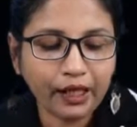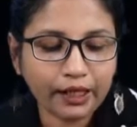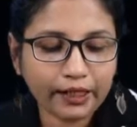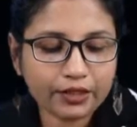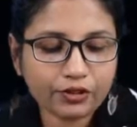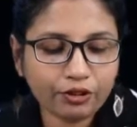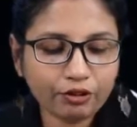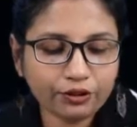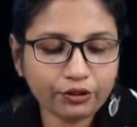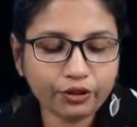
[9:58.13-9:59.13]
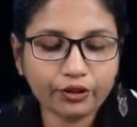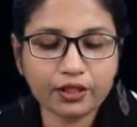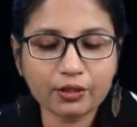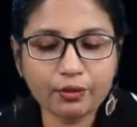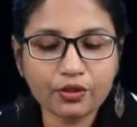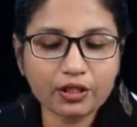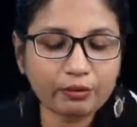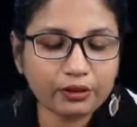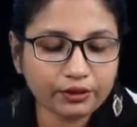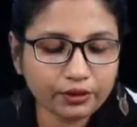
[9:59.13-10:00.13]
Next, individual
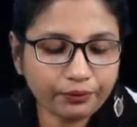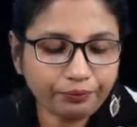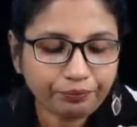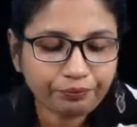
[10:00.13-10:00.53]
responsibility.